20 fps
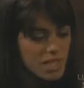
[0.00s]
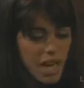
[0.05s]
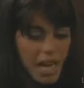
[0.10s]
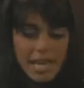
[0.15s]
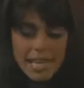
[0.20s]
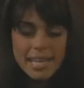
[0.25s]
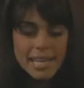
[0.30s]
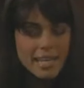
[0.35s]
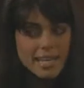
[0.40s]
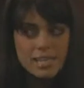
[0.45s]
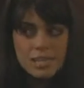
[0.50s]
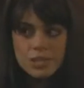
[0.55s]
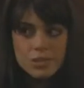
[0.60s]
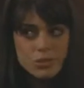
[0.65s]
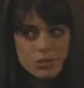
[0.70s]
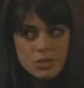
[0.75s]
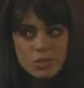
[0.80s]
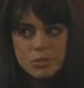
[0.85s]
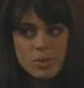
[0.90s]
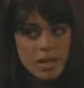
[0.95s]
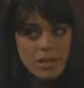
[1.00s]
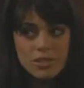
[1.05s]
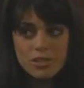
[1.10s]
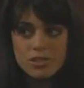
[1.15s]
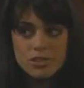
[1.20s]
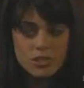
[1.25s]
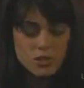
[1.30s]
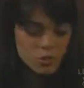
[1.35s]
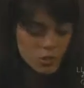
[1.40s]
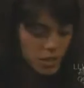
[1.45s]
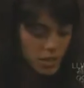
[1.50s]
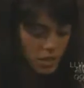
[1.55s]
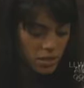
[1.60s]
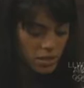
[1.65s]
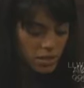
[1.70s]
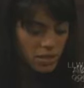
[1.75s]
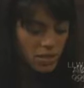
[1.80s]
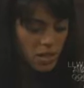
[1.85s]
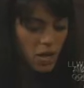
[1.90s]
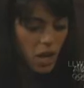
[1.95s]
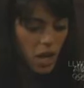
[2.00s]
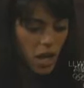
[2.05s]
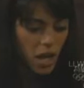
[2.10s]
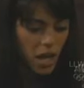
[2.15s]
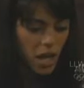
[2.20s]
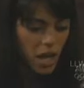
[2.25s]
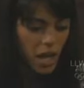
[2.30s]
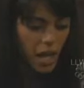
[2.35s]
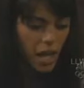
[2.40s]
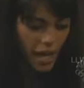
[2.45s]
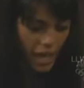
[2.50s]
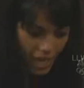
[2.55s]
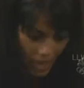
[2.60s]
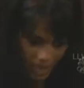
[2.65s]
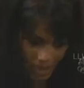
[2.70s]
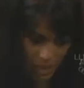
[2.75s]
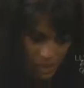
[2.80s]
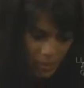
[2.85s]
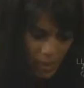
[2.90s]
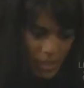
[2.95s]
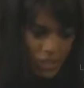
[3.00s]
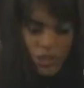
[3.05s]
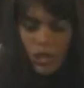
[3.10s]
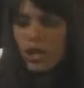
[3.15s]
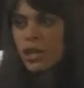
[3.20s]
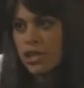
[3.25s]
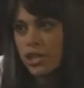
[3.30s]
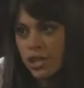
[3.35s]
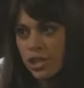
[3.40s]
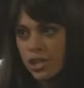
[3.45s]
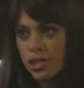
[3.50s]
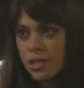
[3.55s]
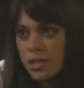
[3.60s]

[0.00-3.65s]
I can't lose him either, Julian. And my daughter.